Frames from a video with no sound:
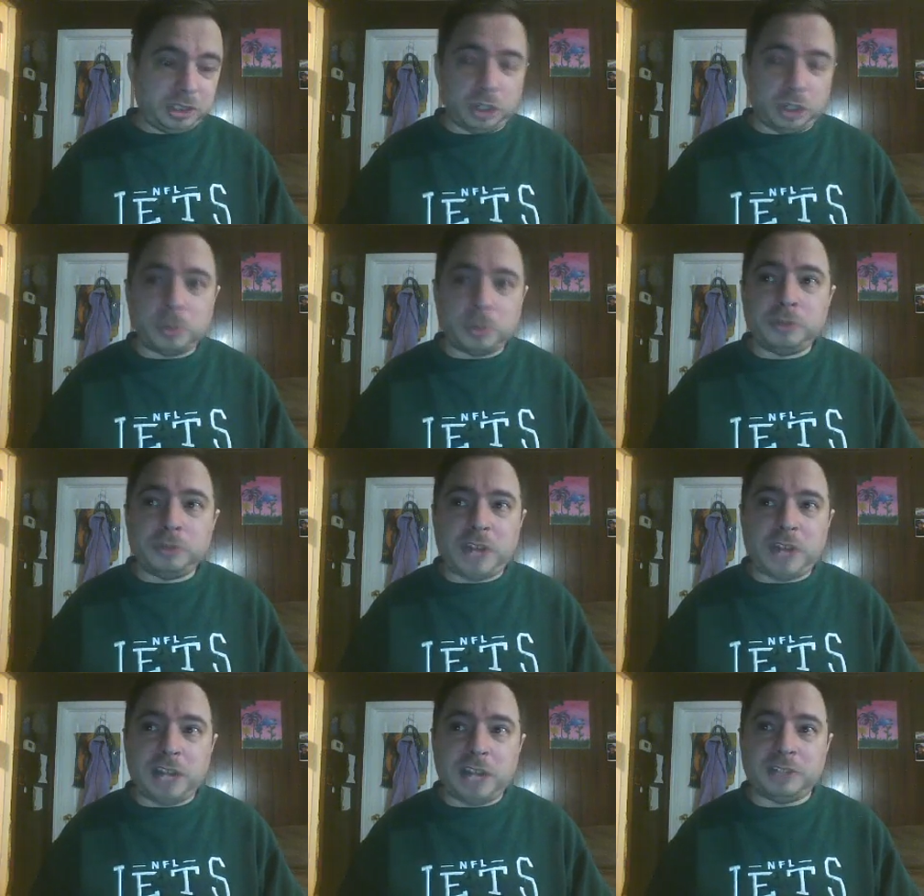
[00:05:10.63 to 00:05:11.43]
Terminal
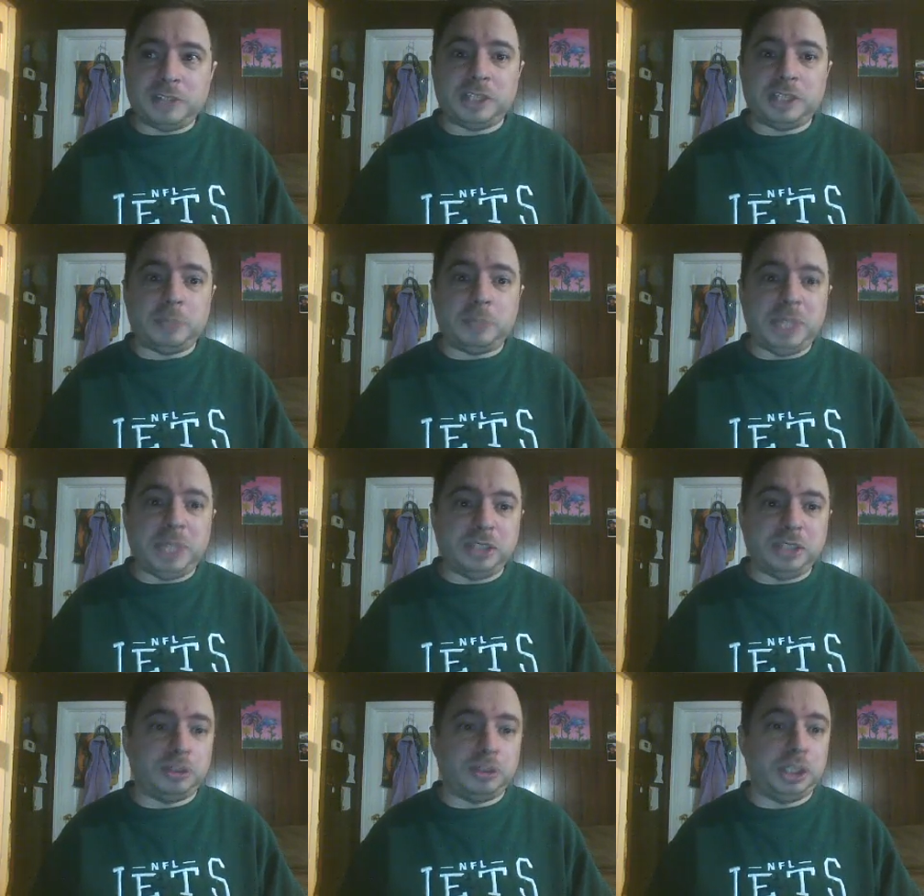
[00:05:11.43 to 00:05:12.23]
5 is a
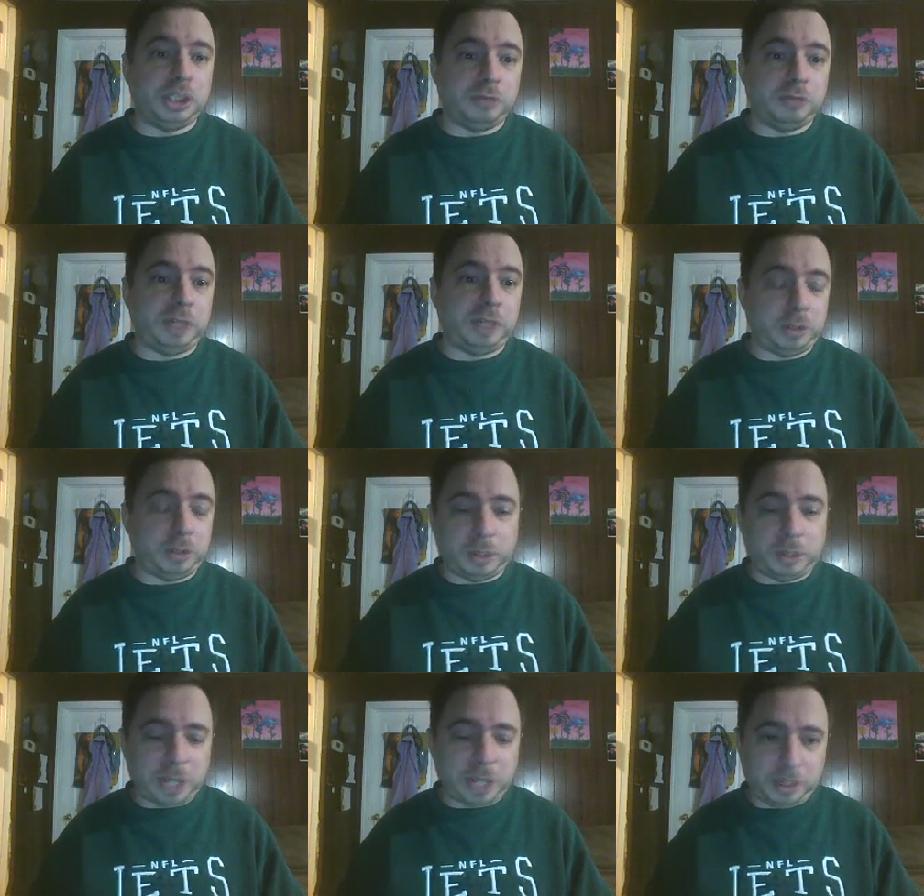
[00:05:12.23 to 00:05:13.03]
piece of shit venue.
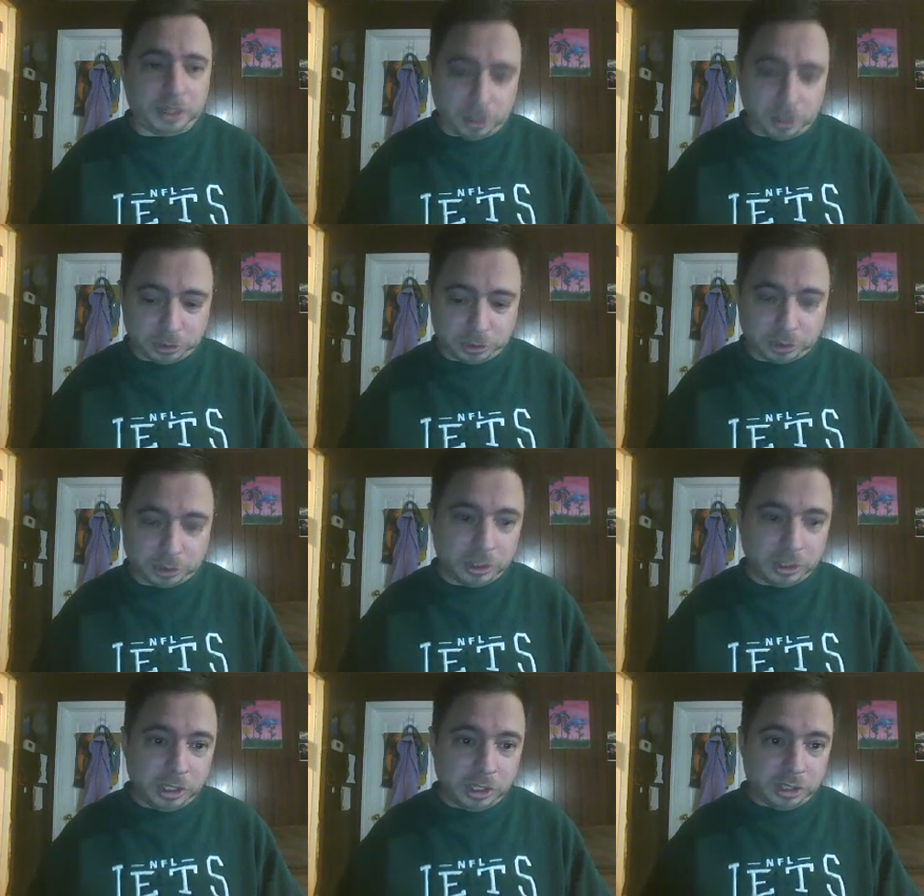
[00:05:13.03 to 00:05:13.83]
I'm, I'm going to
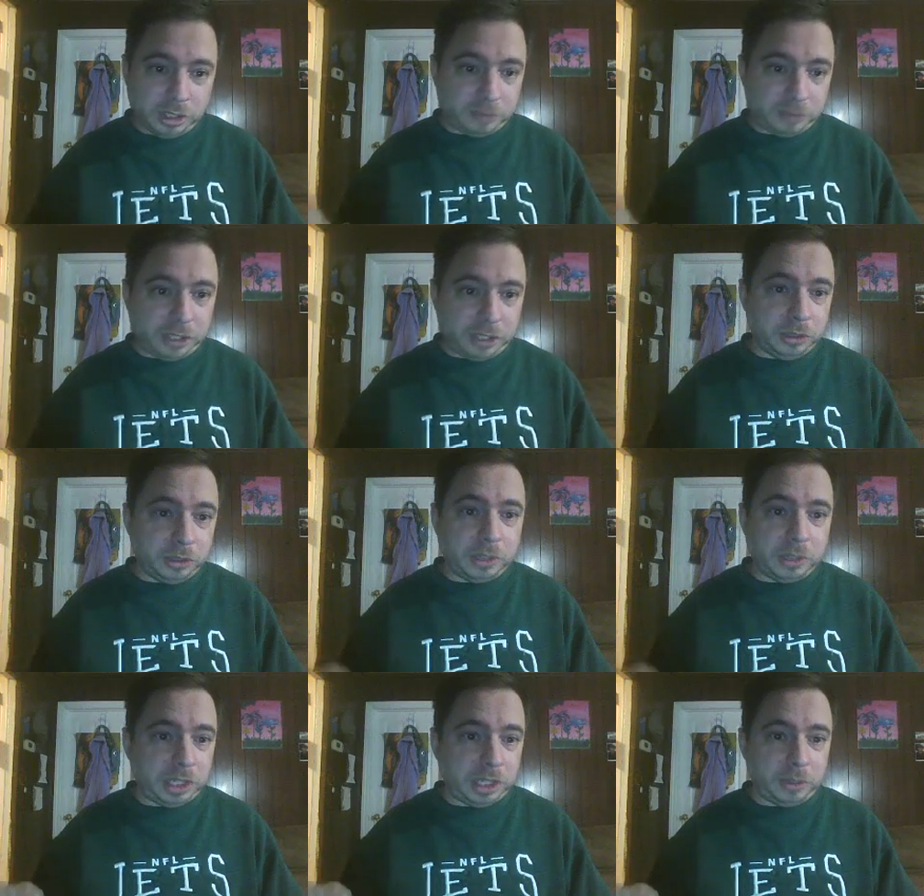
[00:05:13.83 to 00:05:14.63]
the
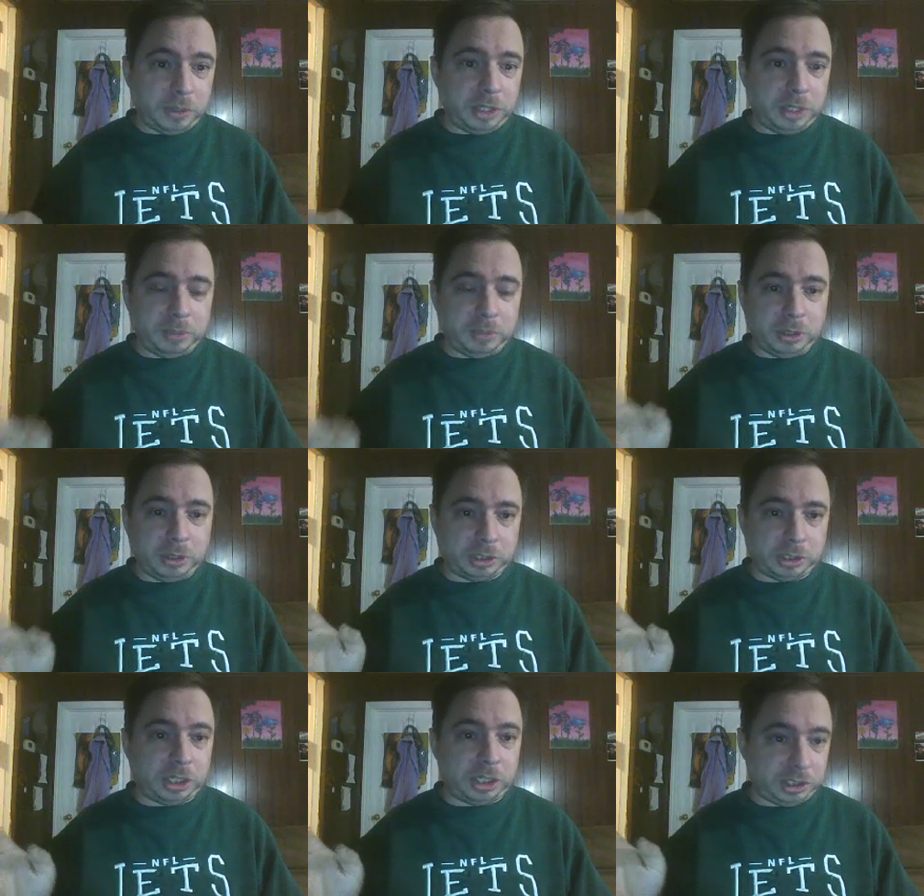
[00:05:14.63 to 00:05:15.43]
venue anyway
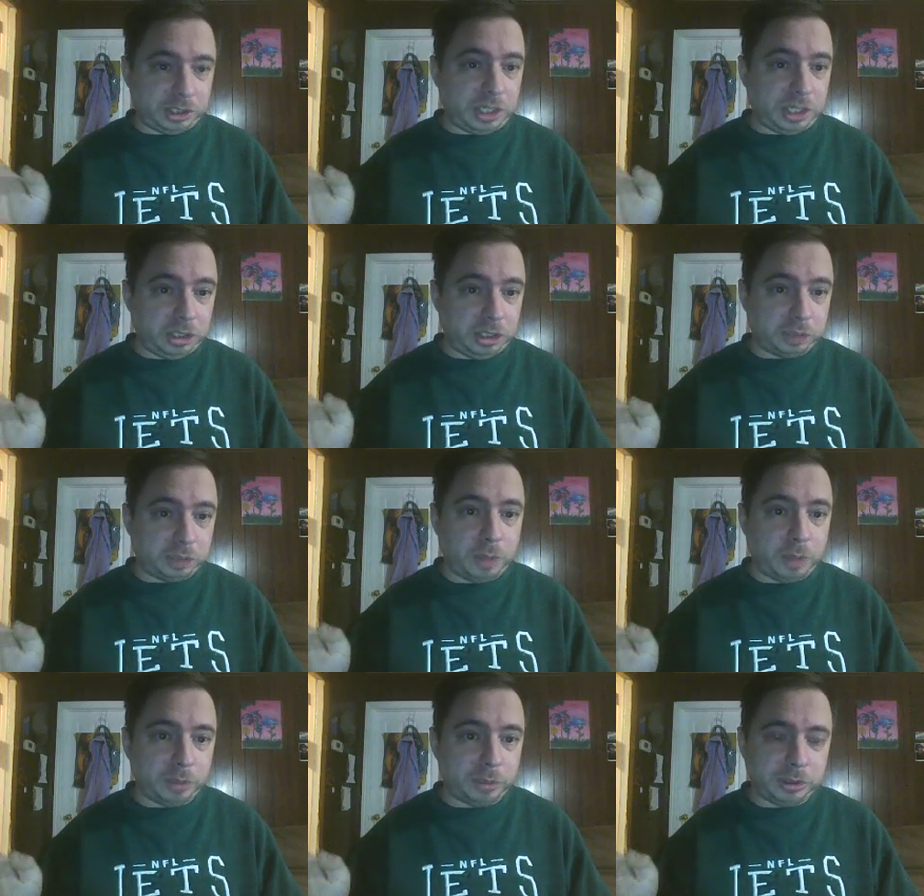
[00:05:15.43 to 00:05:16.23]
because I got to see in this
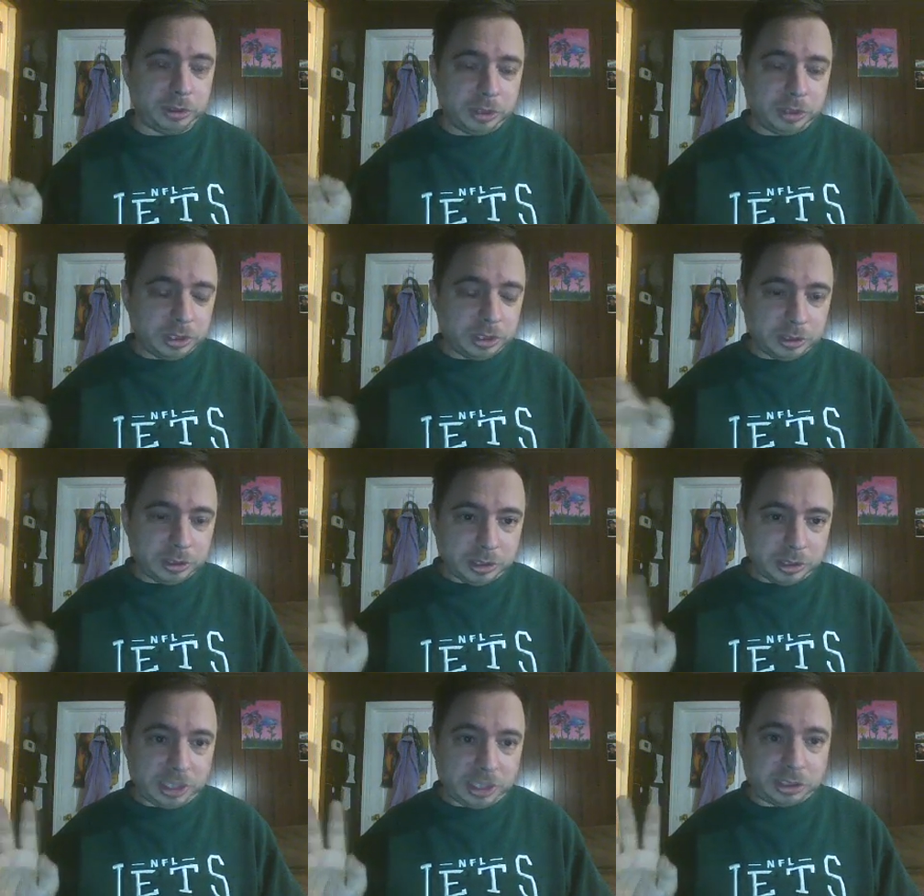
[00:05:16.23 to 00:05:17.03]
moment.
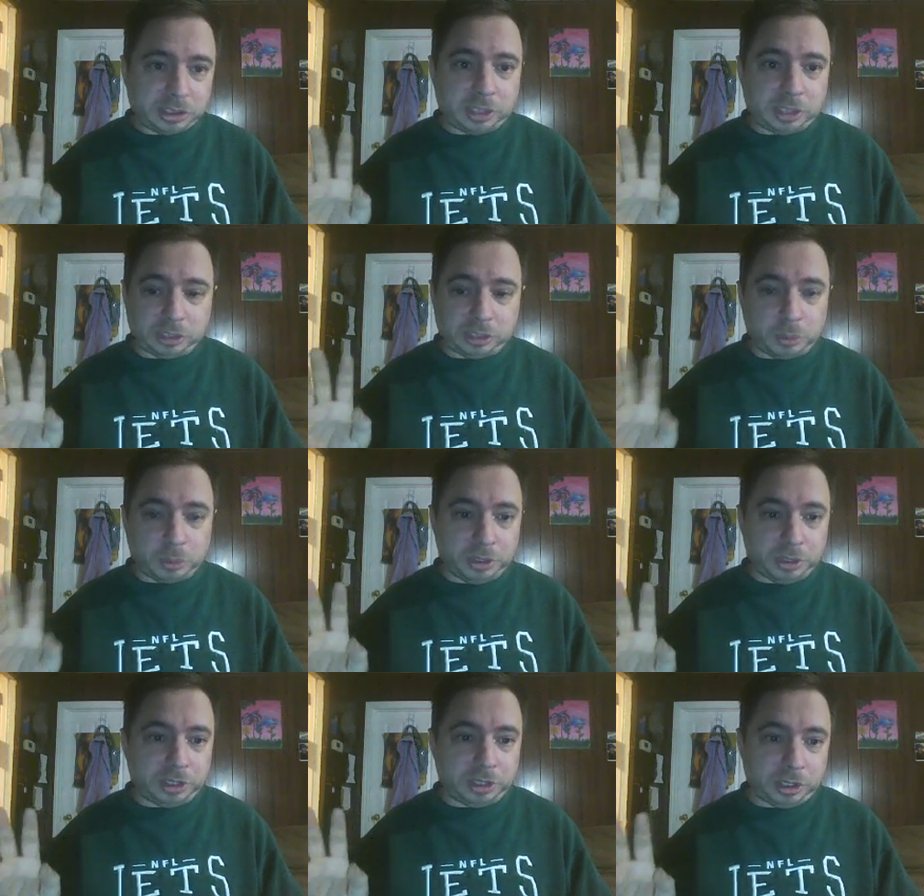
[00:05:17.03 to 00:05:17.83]
That's, that's
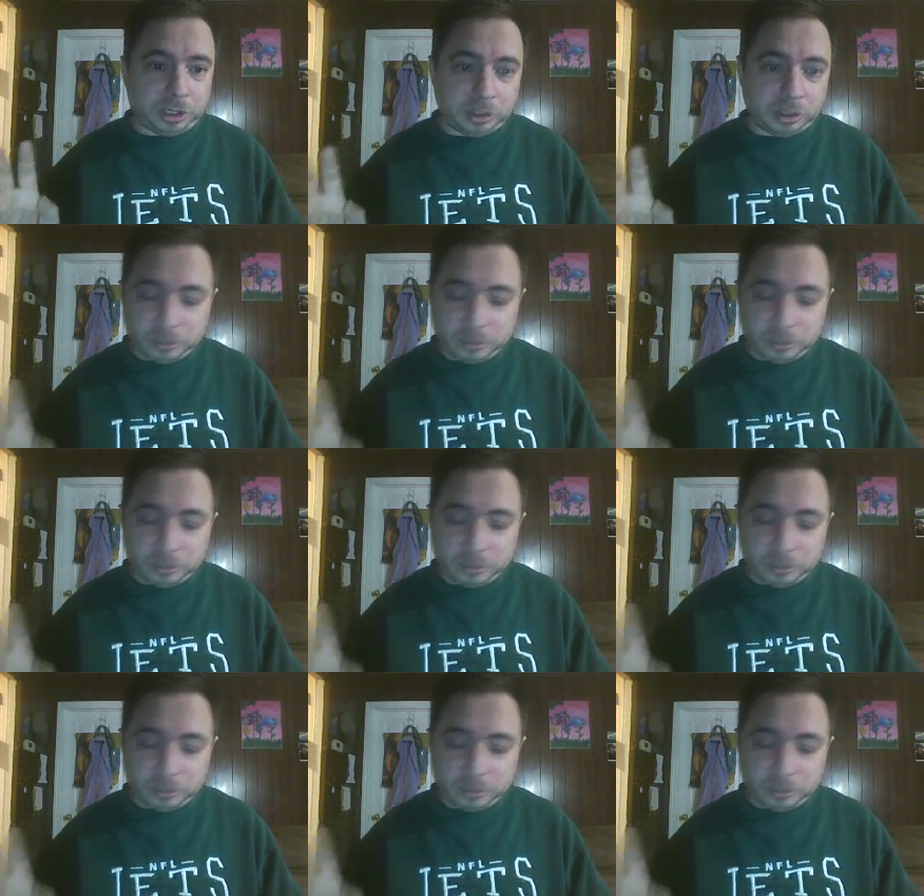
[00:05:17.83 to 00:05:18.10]
one thing.